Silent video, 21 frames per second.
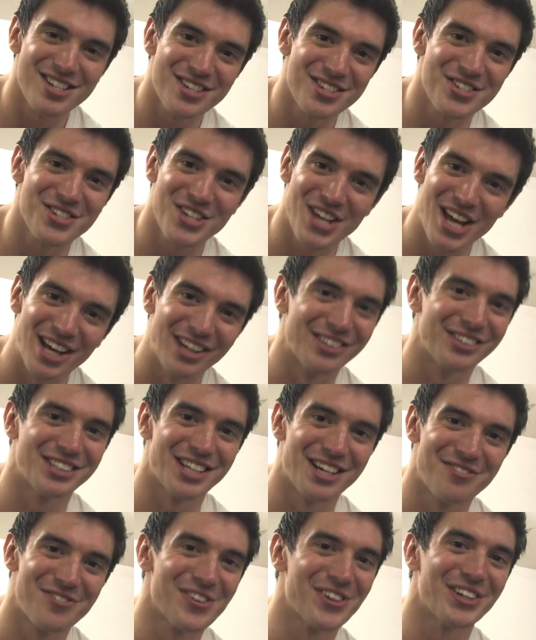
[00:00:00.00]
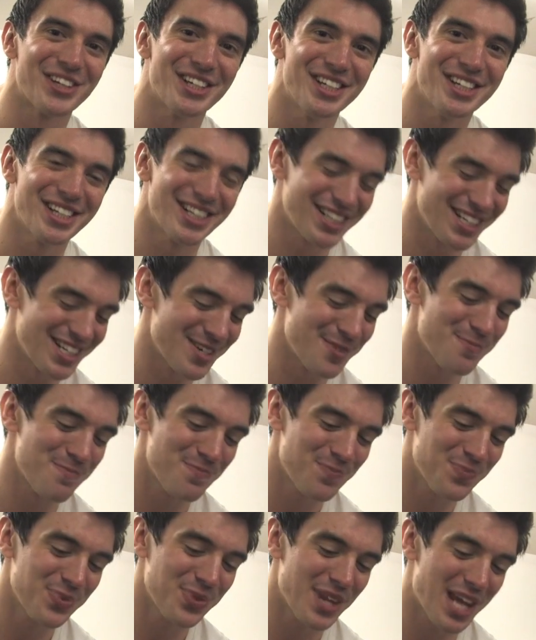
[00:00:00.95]
Seattle definitely uh,
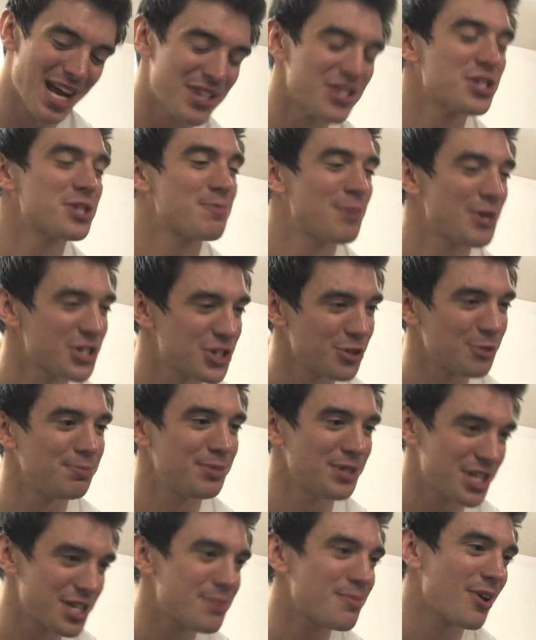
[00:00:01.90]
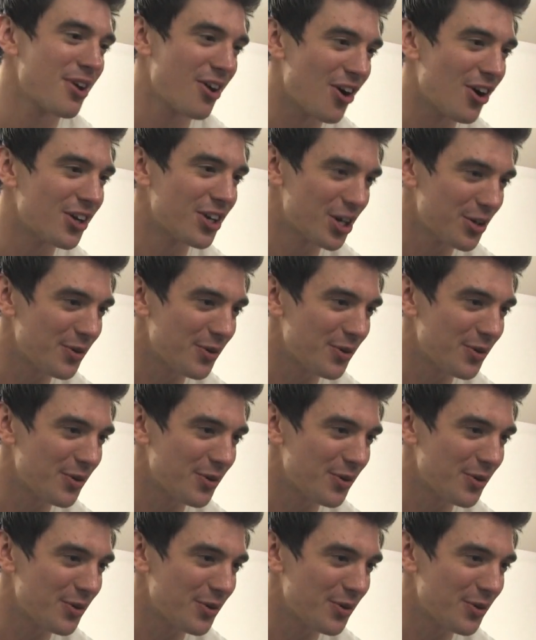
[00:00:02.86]
has a special place in my heart